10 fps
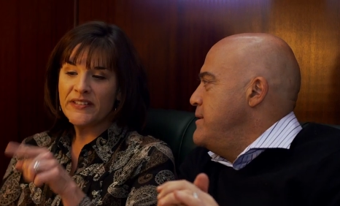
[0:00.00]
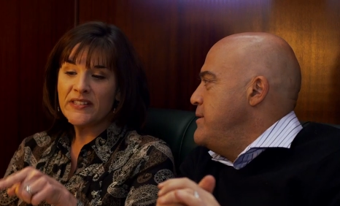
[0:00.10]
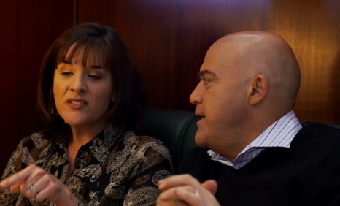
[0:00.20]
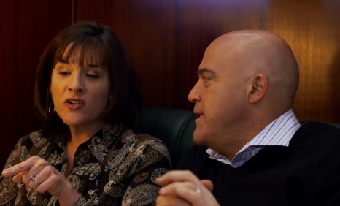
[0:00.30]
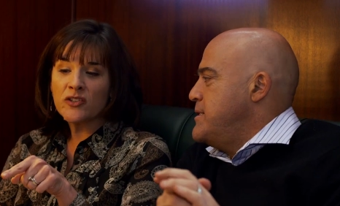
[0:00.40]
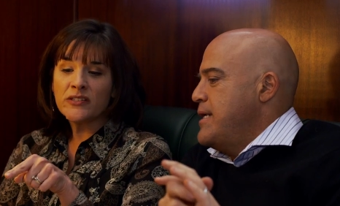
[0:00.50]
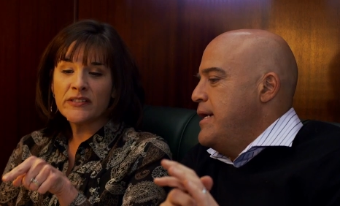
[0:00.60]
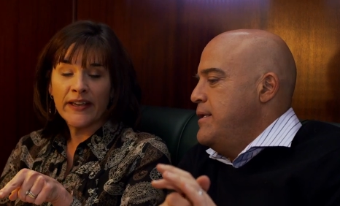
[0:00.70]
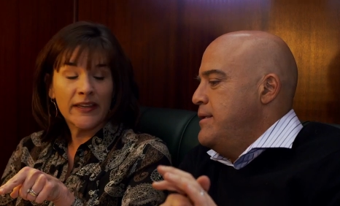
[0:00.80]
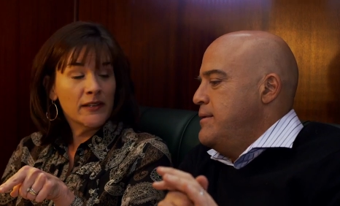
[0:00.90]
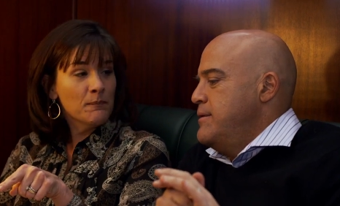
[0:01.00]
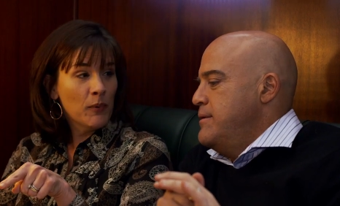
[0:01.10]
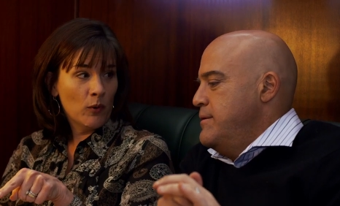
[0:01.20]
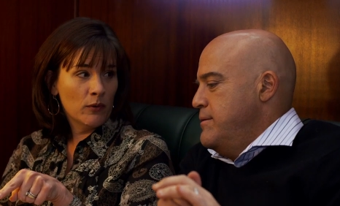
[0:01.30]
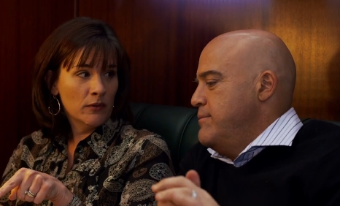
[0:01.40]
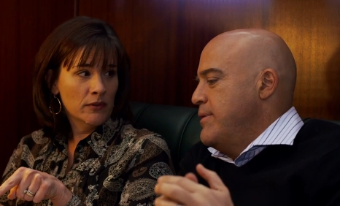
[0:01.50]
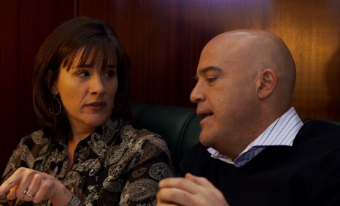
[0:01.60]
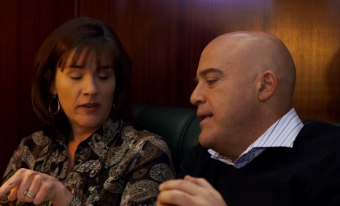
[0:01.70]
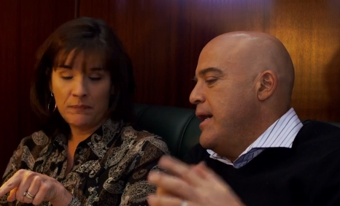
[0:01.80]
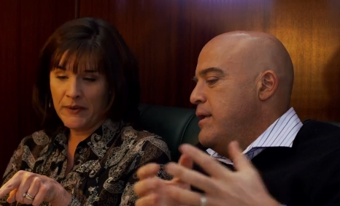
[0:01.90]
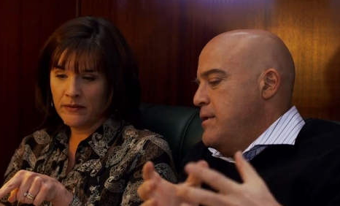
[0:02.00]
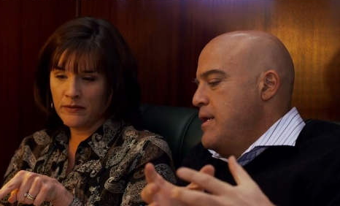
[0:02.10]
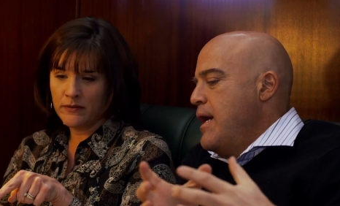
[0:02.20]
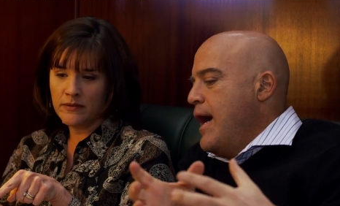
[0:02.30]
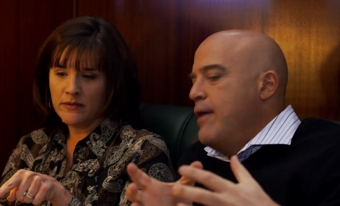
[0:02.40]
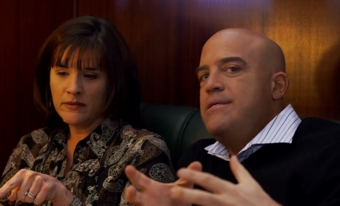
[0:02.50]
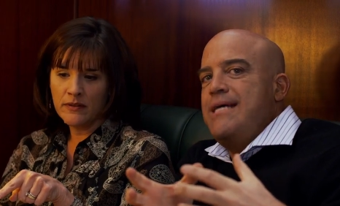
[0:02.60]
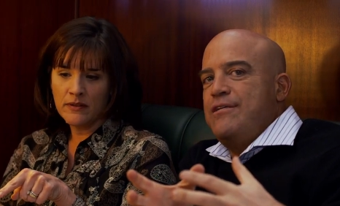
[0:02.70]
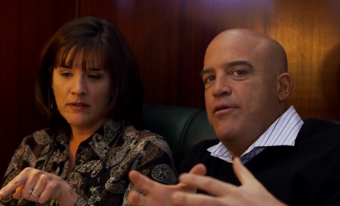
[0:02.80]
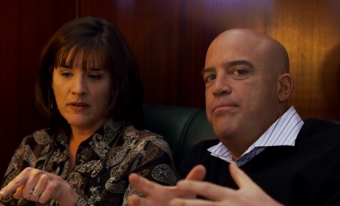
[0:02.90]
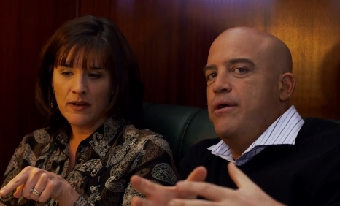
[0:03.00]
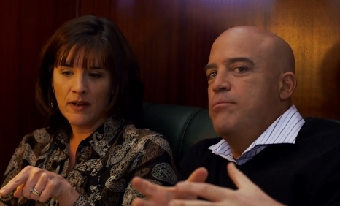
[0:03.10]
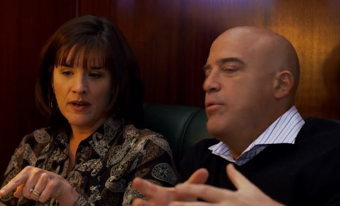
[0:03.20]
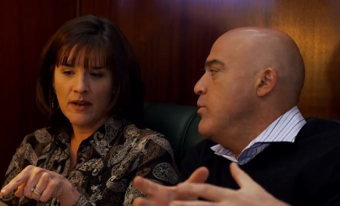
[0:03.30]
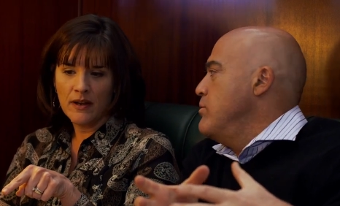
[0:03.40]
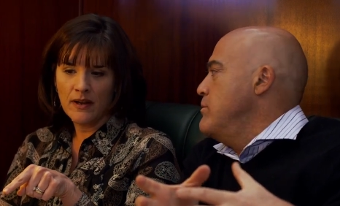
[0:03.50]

Speaker 1: this you get excited? right. I, I, always ask for a bigger bowl.